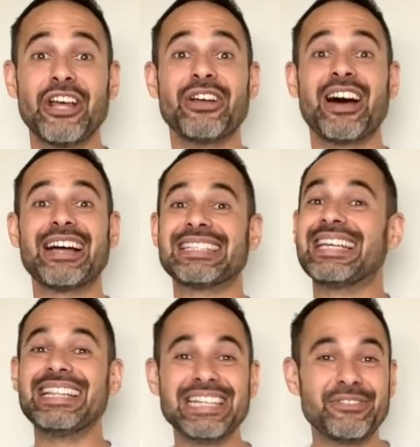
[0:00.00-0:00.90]
So guys,
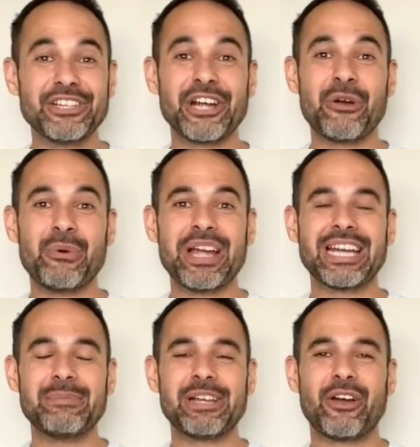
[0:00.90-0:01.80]
in this video, we're
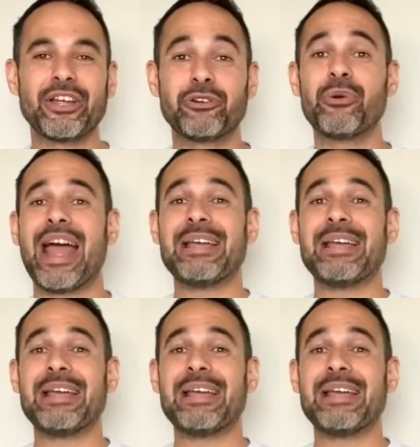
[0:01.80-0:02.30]
going to be going through